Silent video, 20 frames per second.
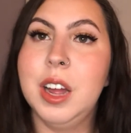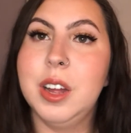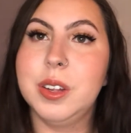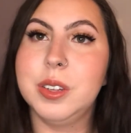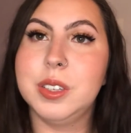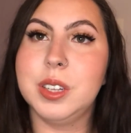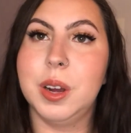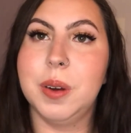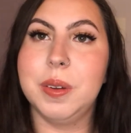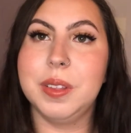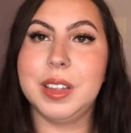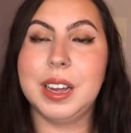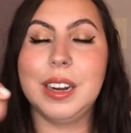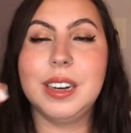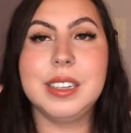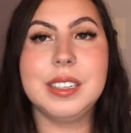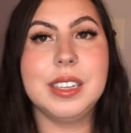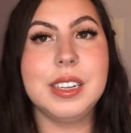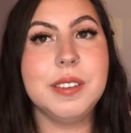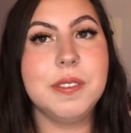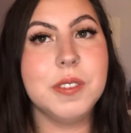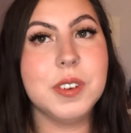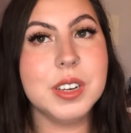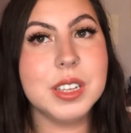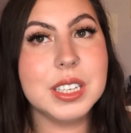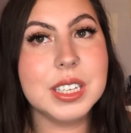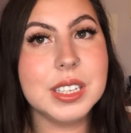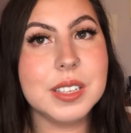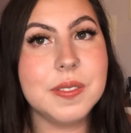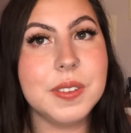So that is it for
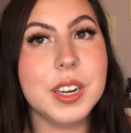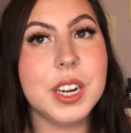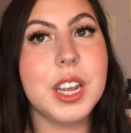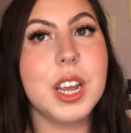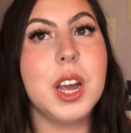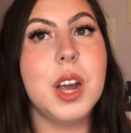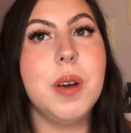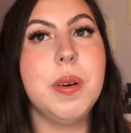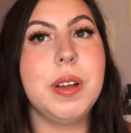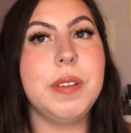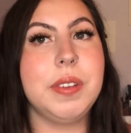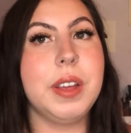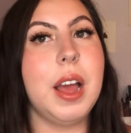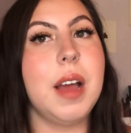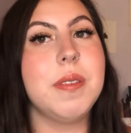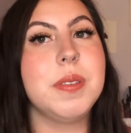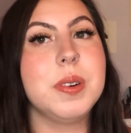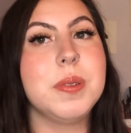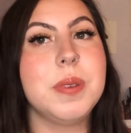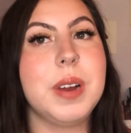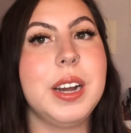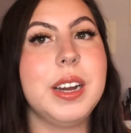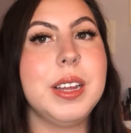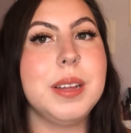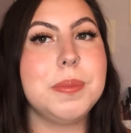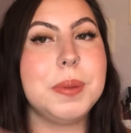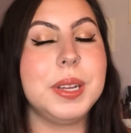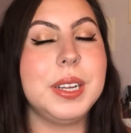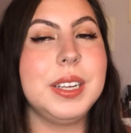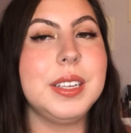this video. If you haven't already,
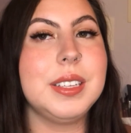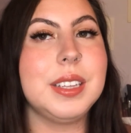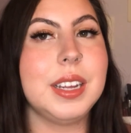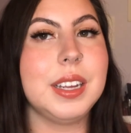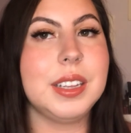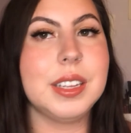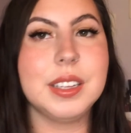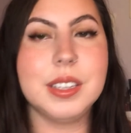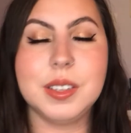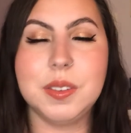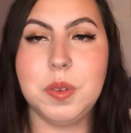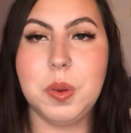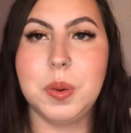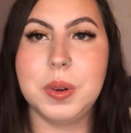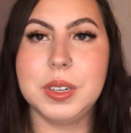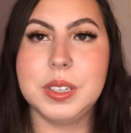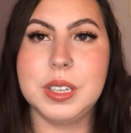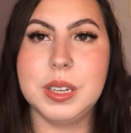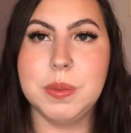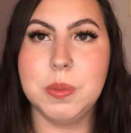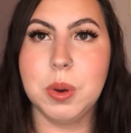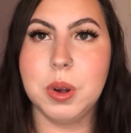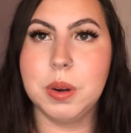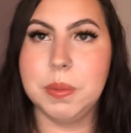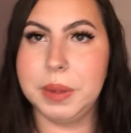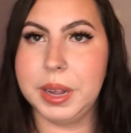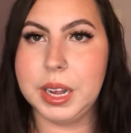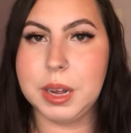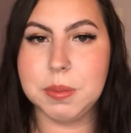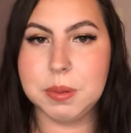please like this if you want to see more
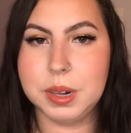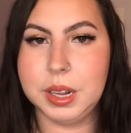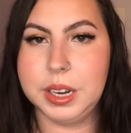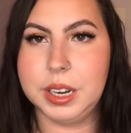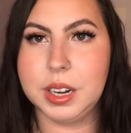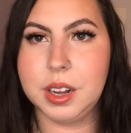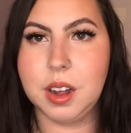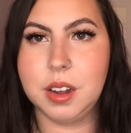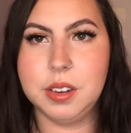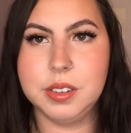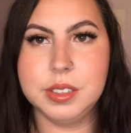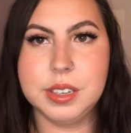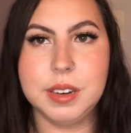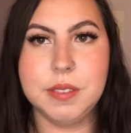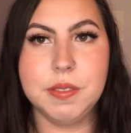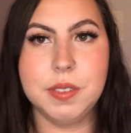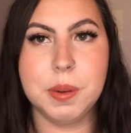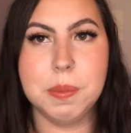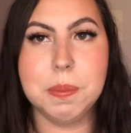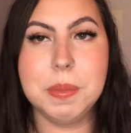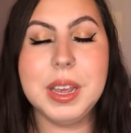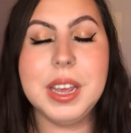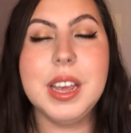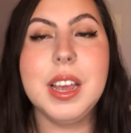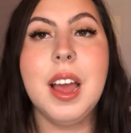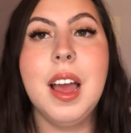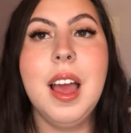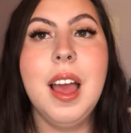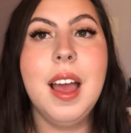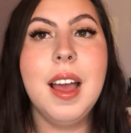makeup related content from me,
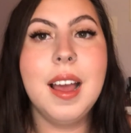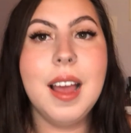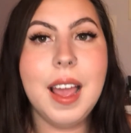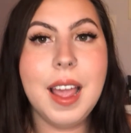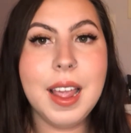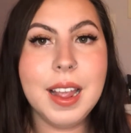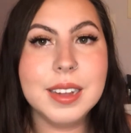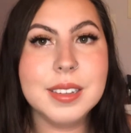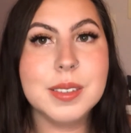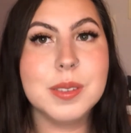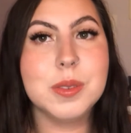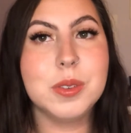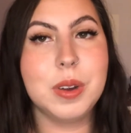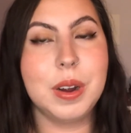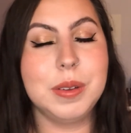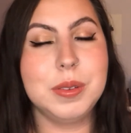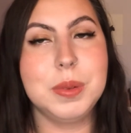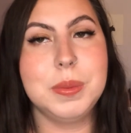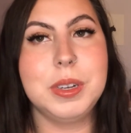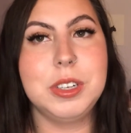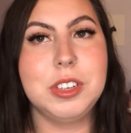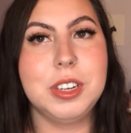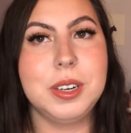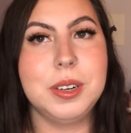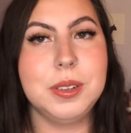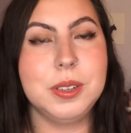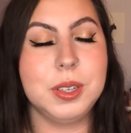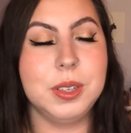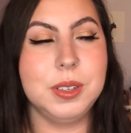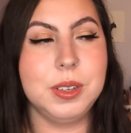and subscribe to my
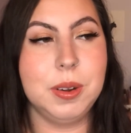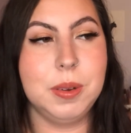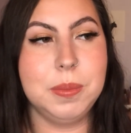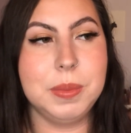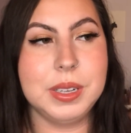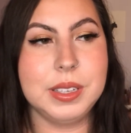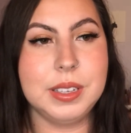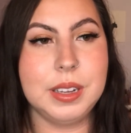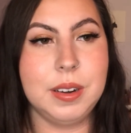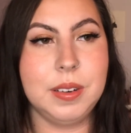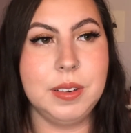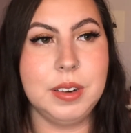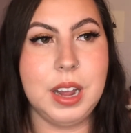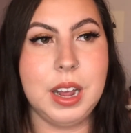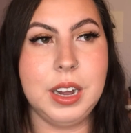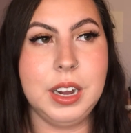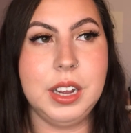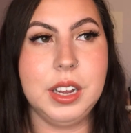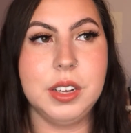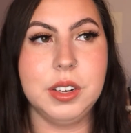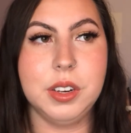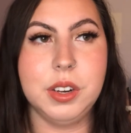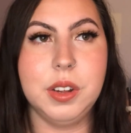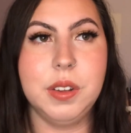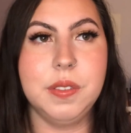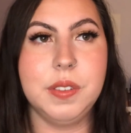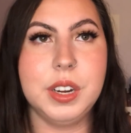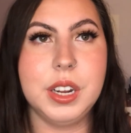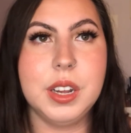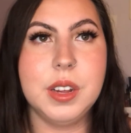channel so you don't miss out on any
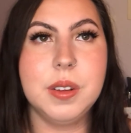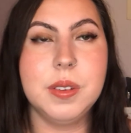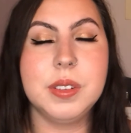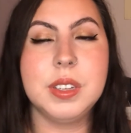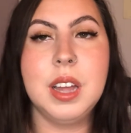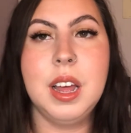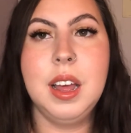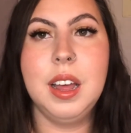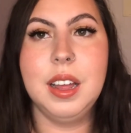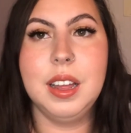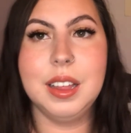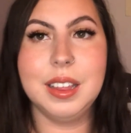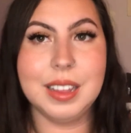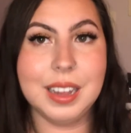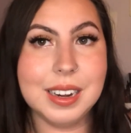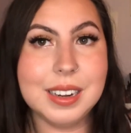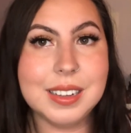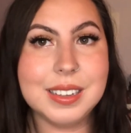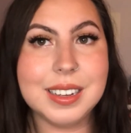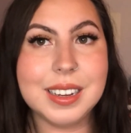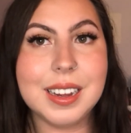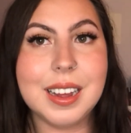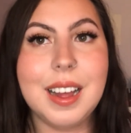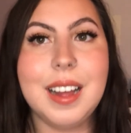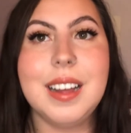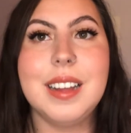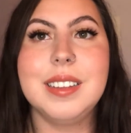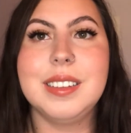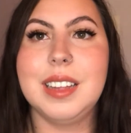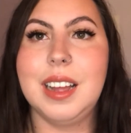new videos. That is it,
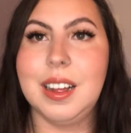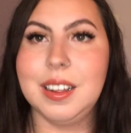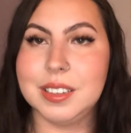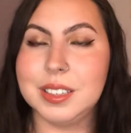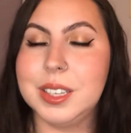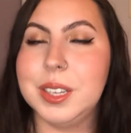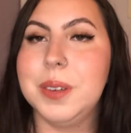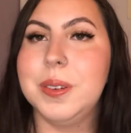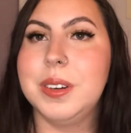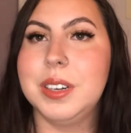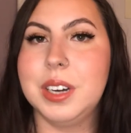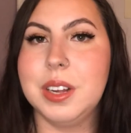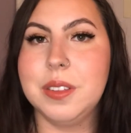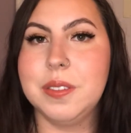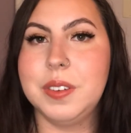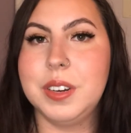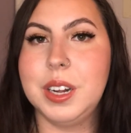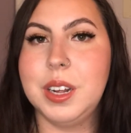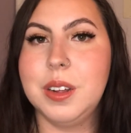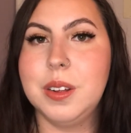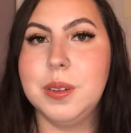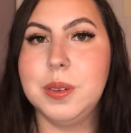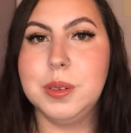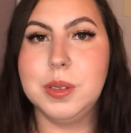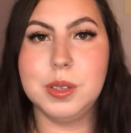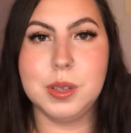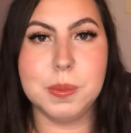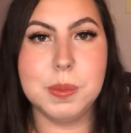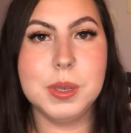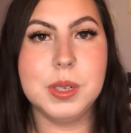guys. I'll see you in another video
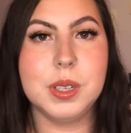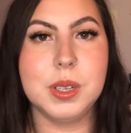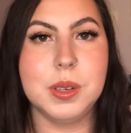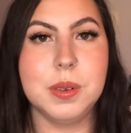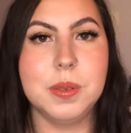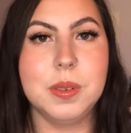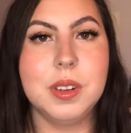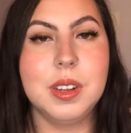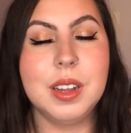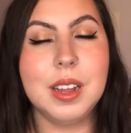super soon.